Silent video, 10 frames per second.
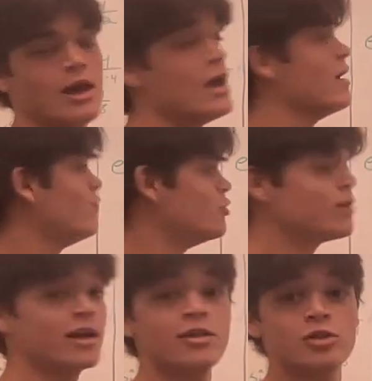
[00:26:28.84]
If you
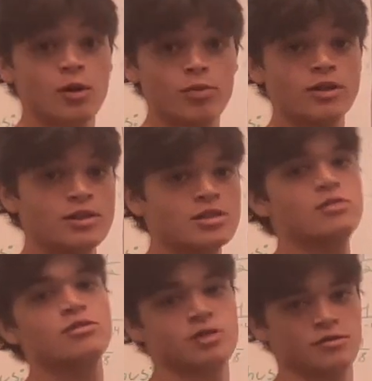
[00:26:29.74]
can interpret this, you
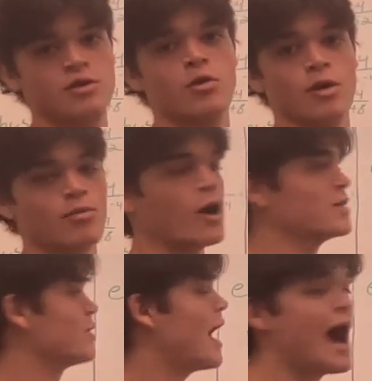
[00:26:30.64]
deserve the Nobel Prize.
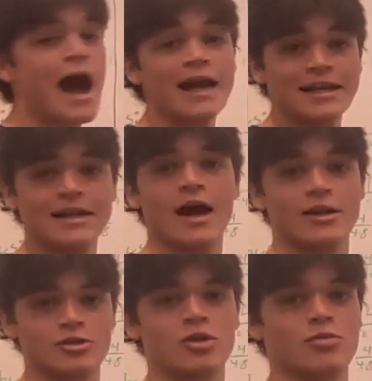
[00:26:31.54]
But I cannot
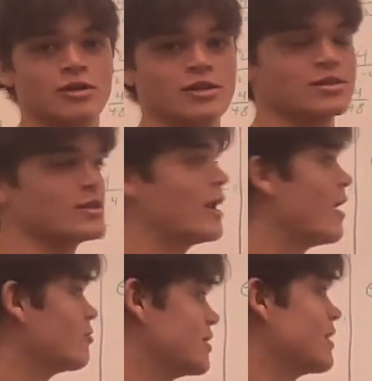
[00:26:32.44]
interpret this. And I
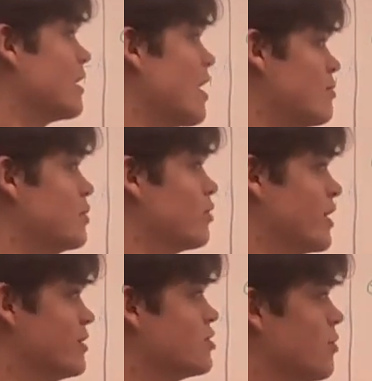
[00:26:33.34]
don't think a lot of people can
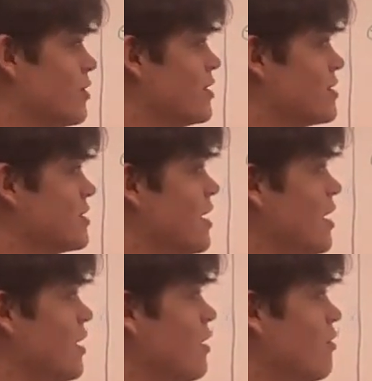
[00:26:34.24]
interpret this.
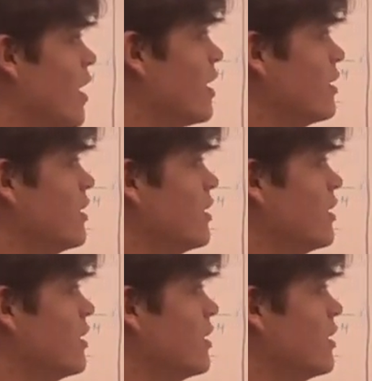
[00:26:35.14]
Right?